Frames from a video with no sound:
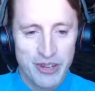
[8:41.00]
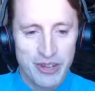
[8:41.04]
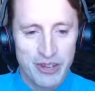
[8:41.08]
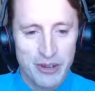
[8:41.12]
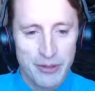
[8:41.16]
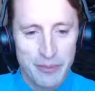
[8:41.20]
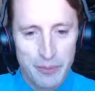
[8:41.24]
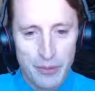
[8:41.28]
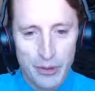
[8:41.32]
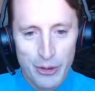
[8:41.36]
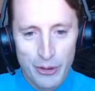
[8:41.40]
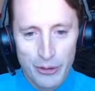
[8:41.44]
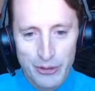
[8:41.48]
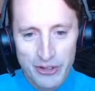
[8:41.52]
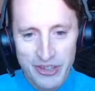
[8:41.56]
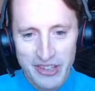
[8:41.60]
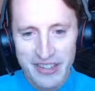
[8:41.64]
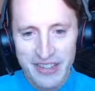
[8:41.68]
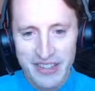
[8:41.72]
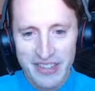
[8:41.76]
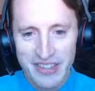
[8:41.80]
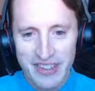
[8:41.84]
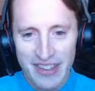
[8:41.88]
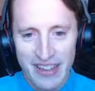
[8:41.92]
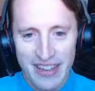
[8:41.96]

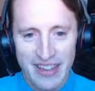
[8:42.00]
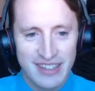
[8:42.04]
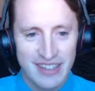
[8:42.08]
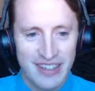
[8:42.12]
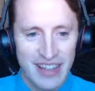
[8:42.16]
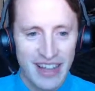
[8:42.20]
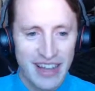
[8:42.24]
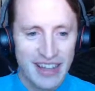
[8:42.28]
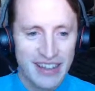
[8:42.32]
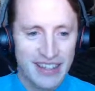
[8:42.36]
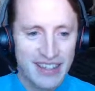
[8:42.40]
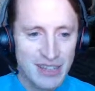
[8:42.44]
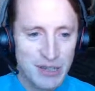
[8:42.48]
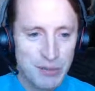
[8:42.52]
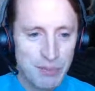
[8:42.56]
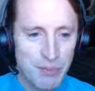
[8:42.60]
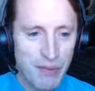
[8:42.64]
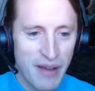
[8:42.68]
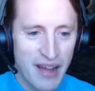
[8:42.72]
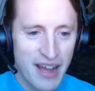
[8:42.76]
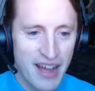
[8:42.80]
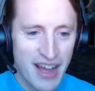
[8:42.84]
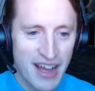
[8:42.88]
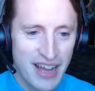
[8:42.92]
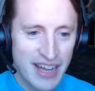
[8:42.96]
mutants is at this
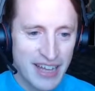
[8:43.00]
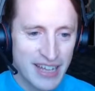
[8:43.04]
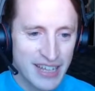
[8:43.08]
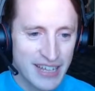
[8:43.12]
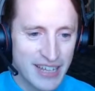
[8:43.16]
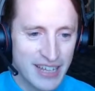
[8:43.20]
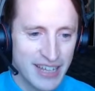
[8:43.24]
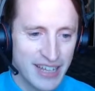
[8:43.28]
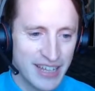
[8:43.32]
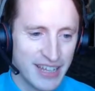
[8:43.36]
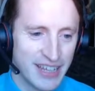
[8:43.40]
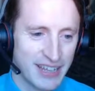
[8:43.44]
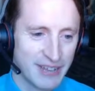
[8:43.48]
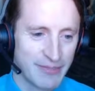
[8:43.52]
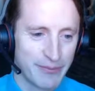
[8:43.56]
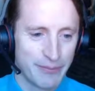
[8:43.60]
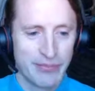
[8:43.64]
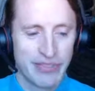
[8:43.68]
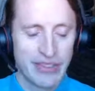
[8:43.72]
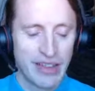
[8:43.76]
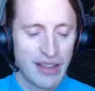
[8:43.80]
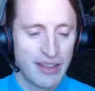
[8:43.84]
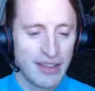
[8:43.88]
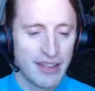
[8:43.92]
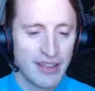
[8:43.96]
bar. He
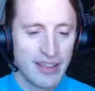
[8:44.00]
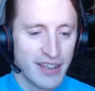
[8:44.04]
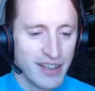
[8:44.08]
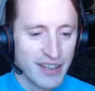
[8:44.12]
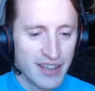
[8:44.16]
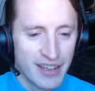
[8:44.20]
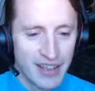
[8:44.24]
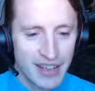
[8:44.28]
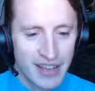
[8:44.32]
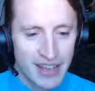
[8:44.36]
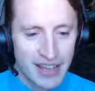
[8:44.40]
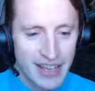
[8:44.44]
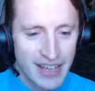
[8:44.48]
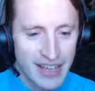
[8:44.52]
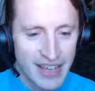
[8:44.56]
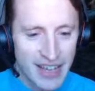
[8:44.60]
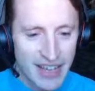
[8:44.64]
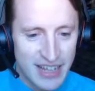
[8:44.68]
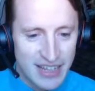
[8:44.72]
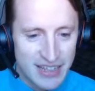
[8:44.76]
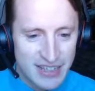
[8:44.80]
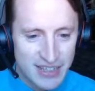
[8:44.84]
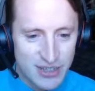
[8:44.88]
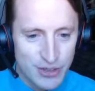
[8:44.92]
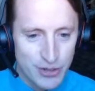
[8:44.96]

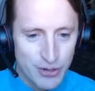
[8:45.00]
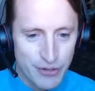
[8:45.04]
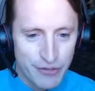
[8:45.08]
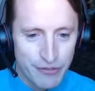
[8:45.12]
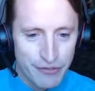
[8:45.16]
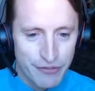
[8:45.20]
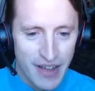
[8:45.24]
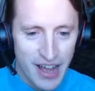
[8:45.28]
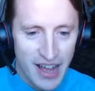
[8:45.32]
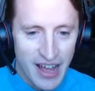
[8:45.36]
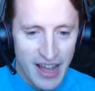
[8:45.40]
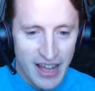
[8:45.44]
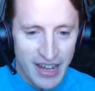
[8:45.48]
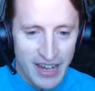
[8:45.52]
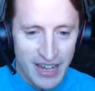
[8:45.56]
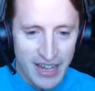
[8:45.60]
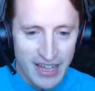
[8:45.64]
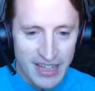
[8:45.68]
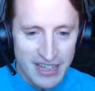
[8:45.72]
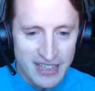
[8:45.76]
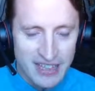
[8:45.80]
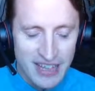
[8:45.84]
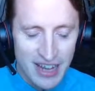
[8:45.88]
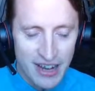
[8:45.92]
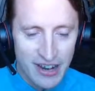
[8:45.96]
gets into a fight. He
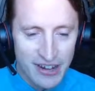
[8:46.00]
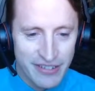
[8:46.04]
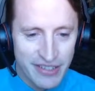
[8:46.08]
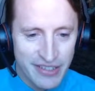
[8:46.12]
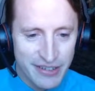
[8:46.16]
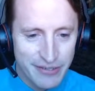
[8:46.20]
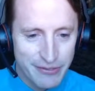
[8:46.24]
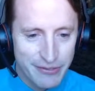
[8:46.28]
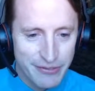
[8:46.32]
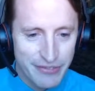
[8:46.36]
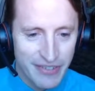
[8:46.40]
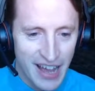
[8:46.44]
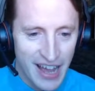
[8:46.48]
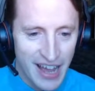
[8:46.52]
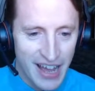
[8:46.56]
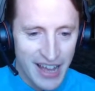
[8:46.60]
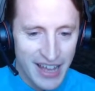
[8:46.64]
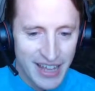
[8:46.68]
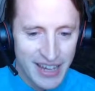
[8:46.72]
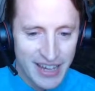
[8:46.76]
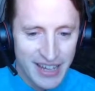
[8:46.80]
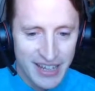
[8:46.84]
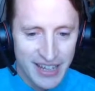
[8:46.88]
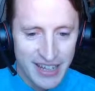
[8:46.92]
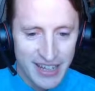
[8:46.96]
gets out of the
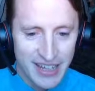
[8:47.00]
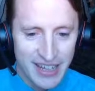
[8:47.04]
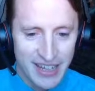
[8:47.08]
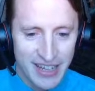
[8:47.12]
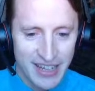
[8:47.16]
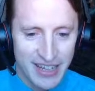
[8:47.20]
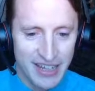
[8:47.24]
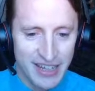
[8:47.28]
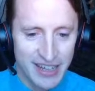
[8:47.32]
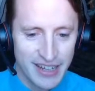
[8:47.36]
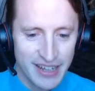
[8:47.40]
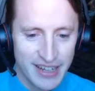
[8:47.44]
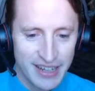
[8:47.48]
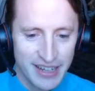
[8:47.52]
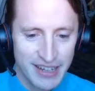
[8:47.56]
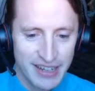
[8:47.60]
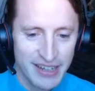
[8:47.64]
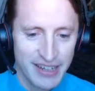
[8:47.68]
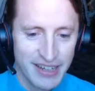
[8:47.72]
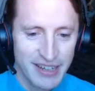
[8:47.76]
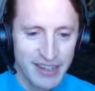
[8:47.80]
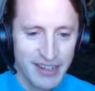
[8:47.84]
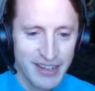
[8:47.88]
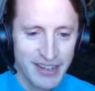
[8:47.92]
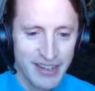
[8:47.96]
fight.
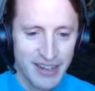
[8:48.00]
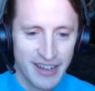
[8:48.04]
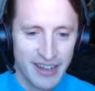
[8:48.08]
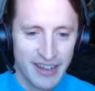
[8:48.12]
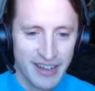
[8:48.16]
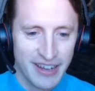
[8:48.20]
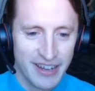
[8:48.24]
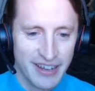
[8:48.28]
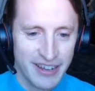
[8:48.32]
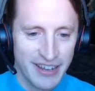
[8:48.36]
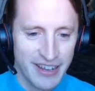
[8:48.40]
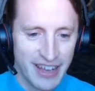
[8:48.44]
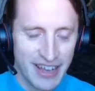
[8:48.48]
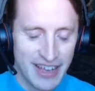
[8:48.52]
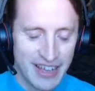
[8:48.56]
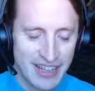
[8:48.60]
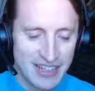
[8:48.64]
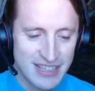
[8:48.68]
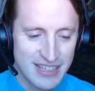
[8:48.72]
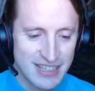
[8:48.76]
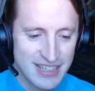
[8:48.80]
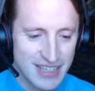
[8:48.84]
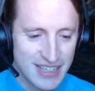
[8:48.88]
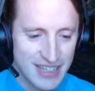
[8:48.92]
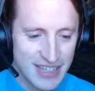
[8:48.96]
He
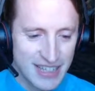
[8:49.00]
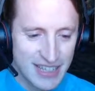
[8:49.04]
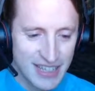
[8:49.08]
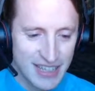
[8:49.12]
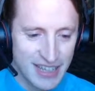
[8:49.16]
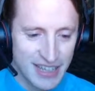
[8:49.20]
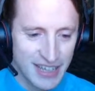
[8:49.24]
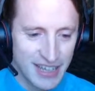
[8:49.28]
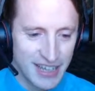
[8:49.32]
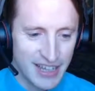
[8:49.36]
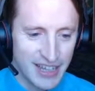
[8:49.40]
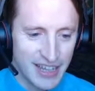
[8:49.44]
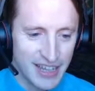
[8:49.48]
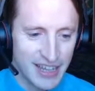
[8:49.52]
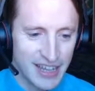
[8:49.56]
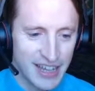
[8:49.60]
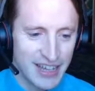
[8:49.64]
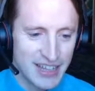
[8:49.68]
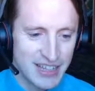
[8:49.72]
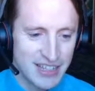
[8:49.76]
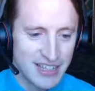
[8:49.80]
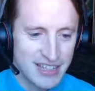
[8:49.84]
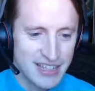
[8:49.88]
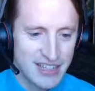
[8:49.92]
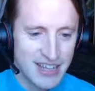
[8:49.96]

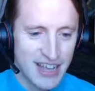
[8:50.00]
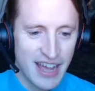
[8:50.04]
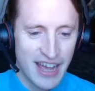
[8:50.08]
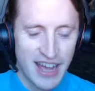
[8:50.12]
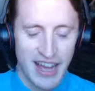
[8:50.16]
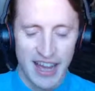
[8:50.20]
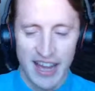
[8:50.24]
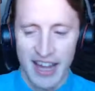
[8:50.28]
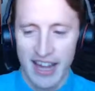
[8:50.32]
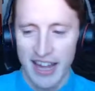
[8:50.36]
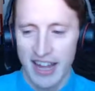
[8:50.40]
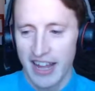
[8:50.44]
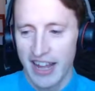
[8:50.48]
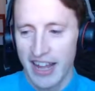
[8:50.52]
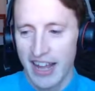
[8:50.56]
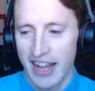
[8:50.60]
gets a